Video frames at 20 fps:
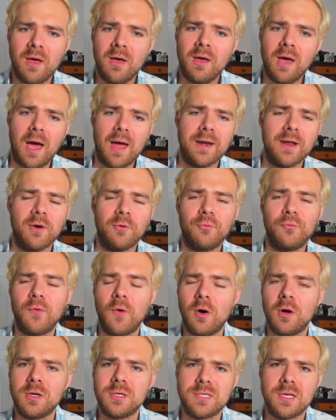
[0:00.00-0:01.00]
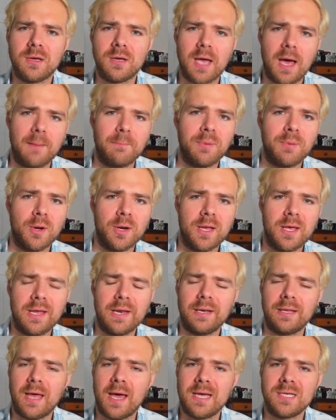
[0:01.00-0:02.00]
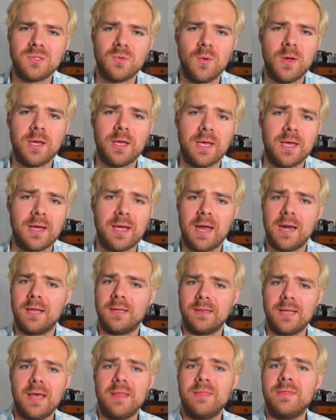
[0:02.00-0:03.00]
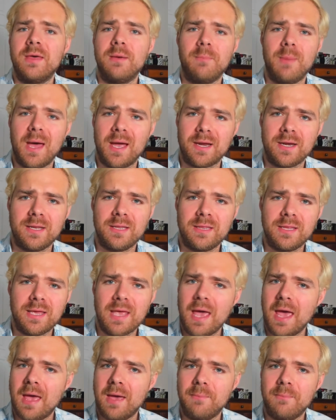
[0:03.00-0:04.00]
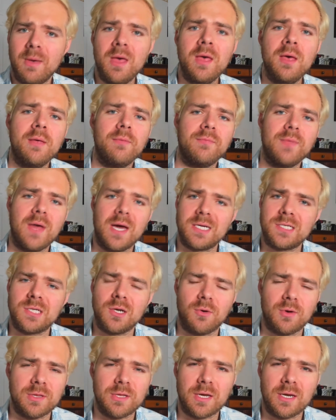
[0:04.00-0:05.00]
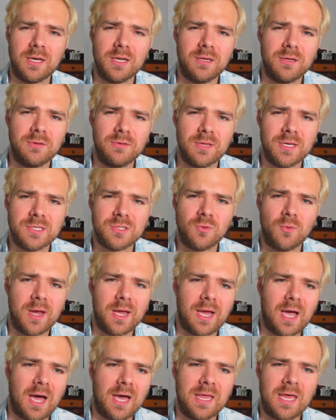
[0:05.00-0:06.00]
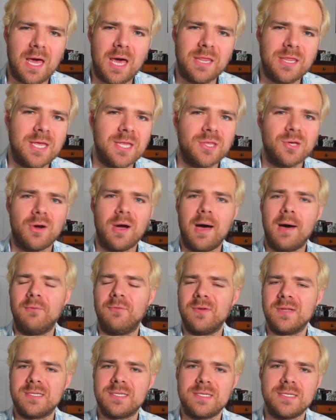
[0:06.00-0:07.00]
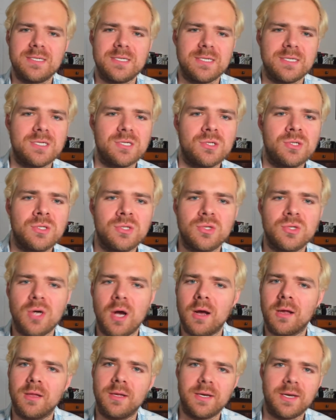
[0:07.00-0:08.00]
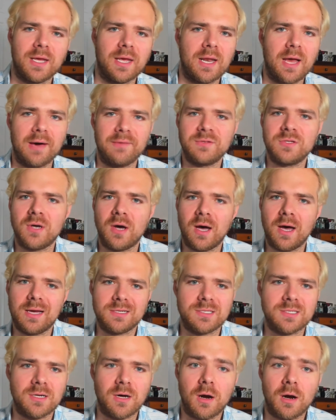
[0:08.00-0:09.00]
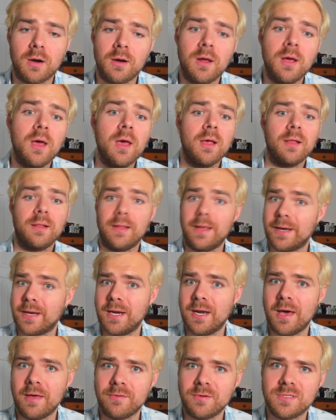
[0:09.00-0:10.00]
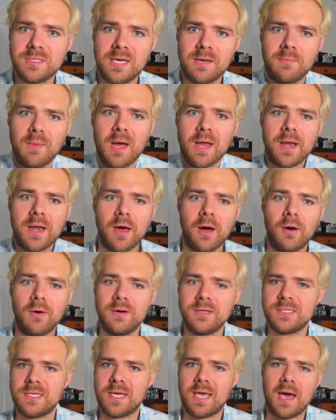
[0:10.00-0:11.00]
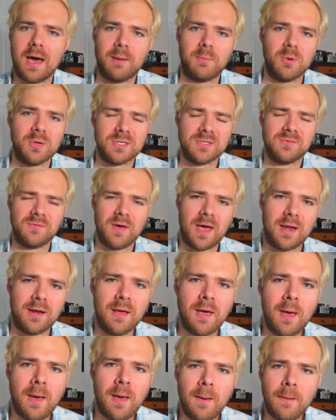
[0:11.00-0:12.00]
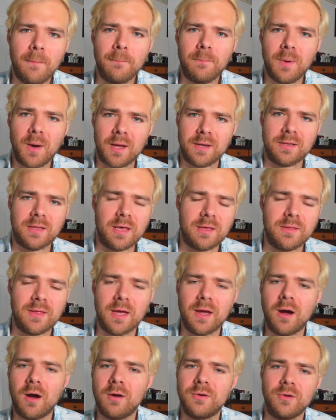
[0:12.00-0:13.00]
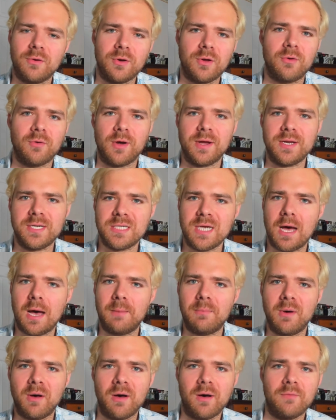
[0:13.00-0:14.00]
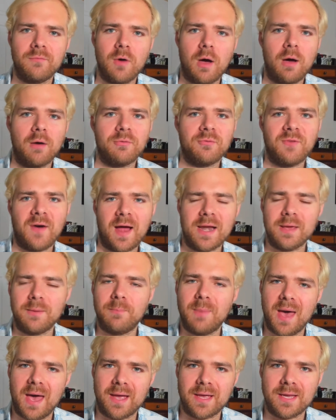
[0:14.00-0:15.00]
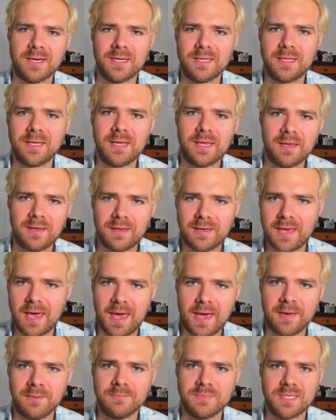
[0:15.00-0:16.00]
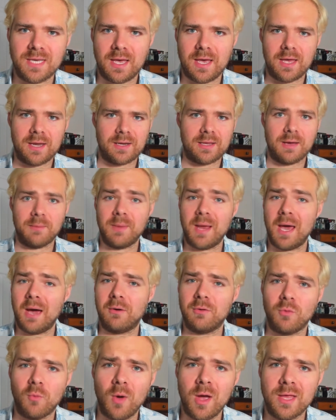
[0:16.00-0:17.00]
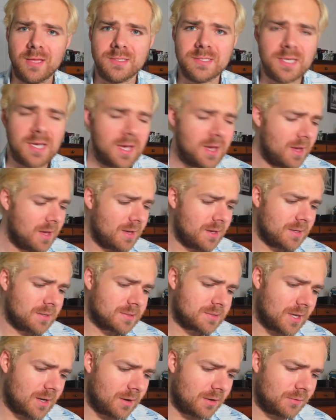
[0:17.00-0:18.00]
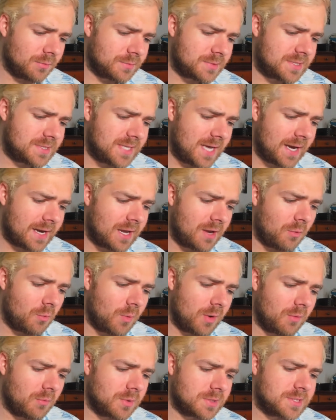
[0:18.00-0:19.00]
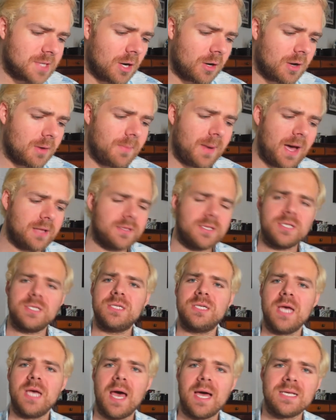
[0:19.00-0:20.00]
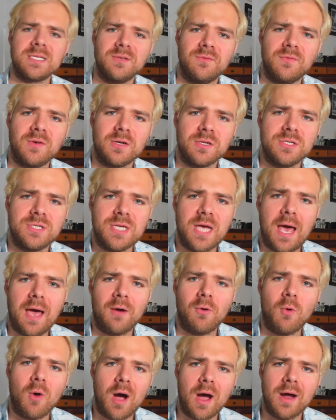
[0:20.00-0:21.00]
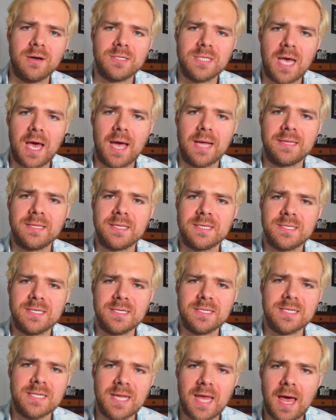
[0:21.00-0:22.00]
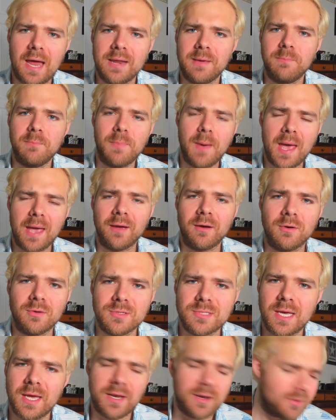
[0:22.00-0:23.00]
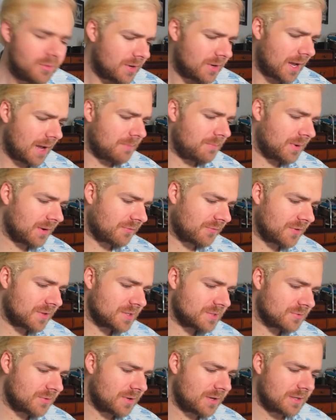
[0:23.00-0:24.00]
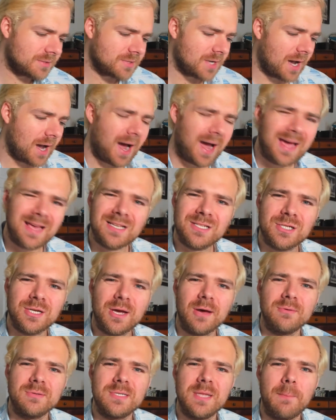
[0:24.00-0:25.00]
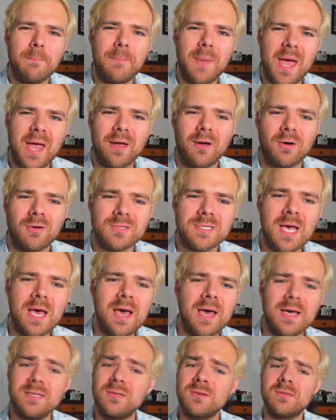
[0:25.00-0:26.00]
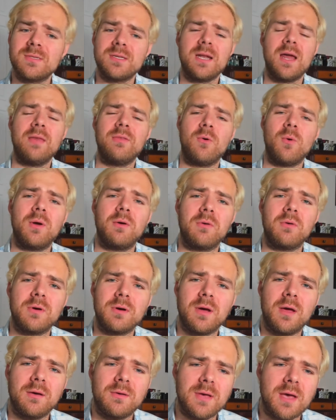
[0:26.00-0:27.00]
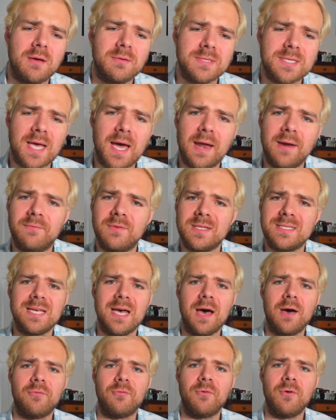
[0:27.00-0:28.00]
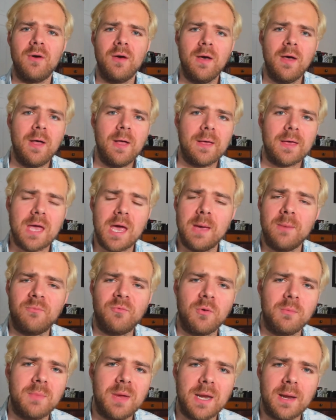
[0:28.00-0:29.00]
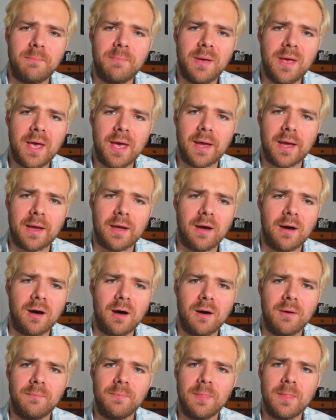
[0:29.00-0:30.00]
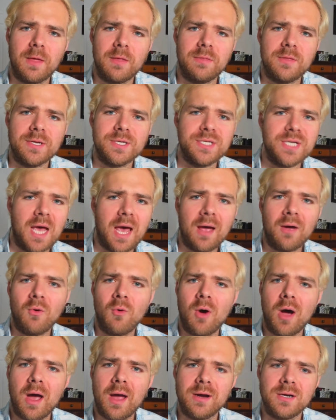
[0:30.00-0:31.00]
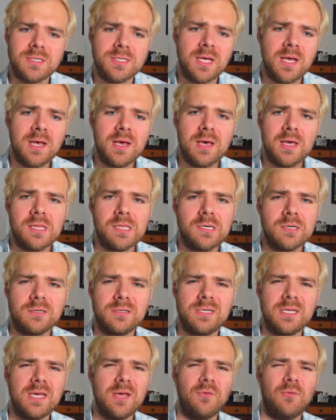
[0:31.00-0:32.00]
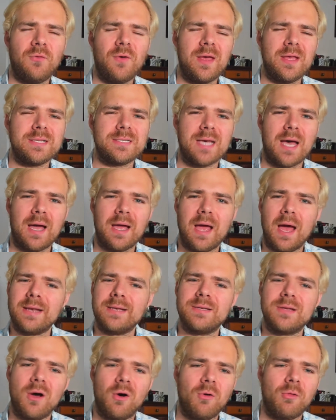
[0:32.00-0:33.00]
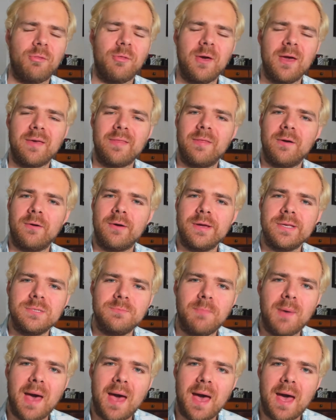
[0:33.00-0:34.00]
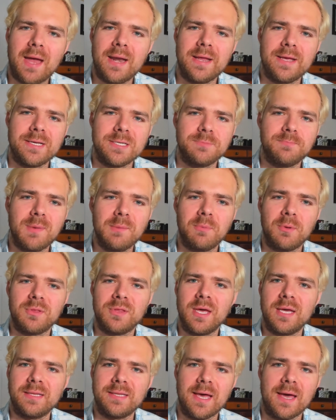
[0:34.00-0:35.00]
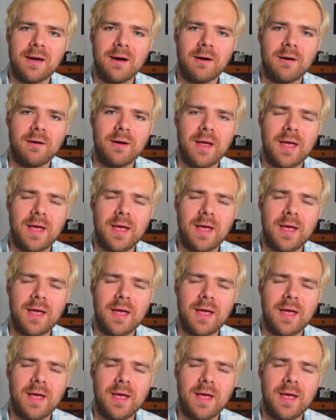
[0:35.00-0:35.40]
I know Foles got put in last week and kind of led them back into the game. Not sure what they're going to do this week. I think their offense is just struggling to get off to a hot start, like another team I know as a Cowboys fan. But they are doing a great job of fighting back into the games and coming out with wins. So second, we will talk about the Jacksonville Jaguars at the Cincinnati Bengals. And who did I pick for this one? So I chose the Bengals. This was another one where it was kind of a tough game for me to pick. The Jaguars, their defense, I don't think they're as bad as people think they are.